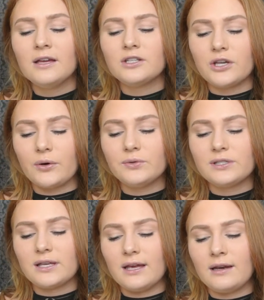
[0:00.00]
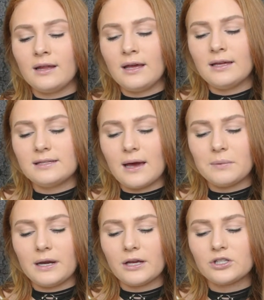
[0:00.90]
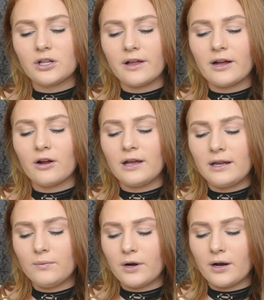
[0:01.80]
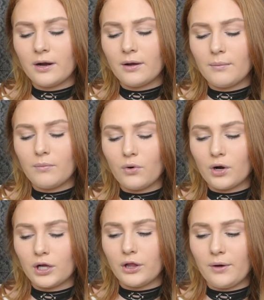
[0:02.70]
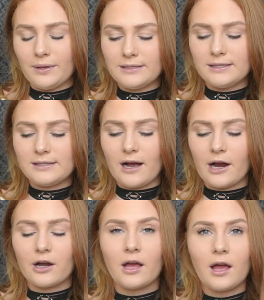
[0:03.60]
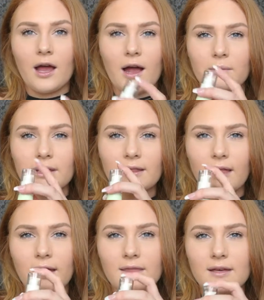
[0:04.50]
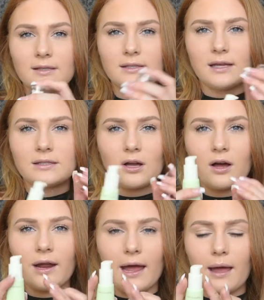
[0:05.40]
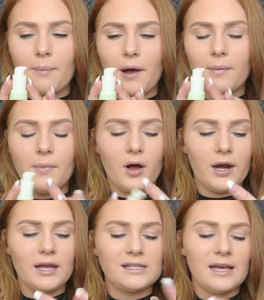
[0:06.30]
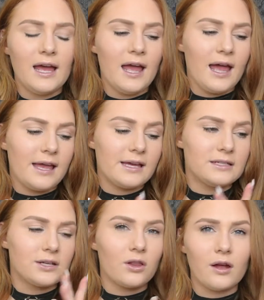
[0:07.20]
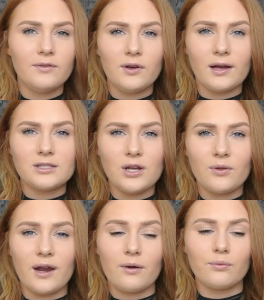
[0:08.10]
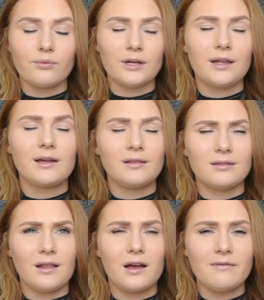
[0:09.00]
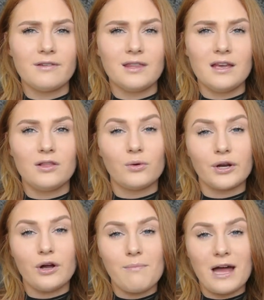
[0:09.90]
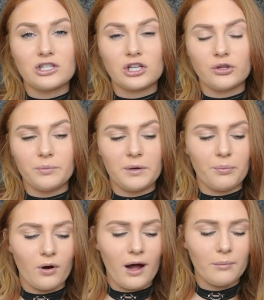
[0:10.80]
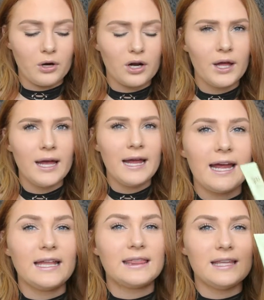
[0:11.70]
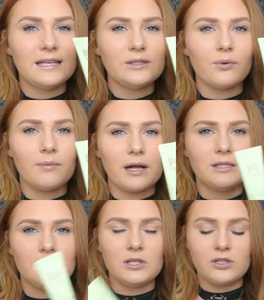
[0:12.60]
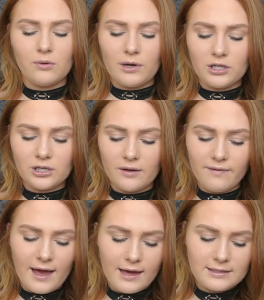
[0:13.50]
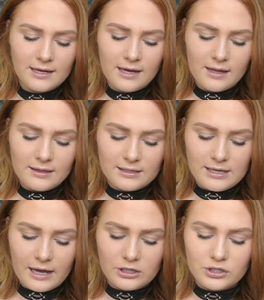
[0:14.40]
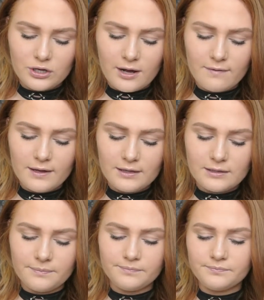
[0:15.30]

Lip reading: toned skin, dab an extra layer anywhere more glow is desired. I really like this. It's got a pump on it, and a lot of you guys know that I really love the L'Oreal Magic Lumi Primer, and this reminds me so much of that. The texture of it